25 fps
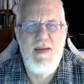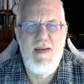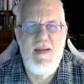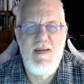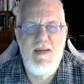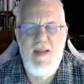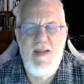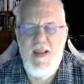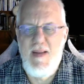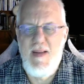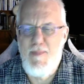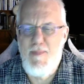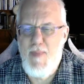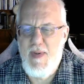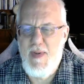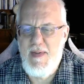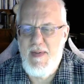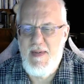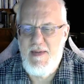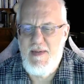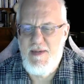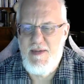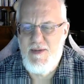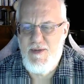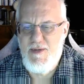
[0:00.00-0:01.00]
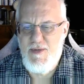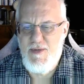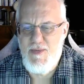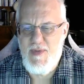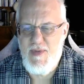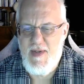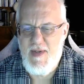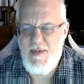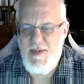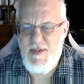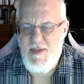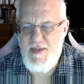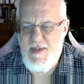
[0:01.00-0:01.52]
In-game money to do what
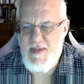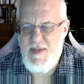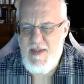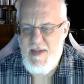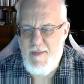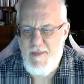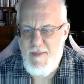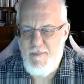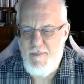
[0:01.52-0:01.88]
I just did.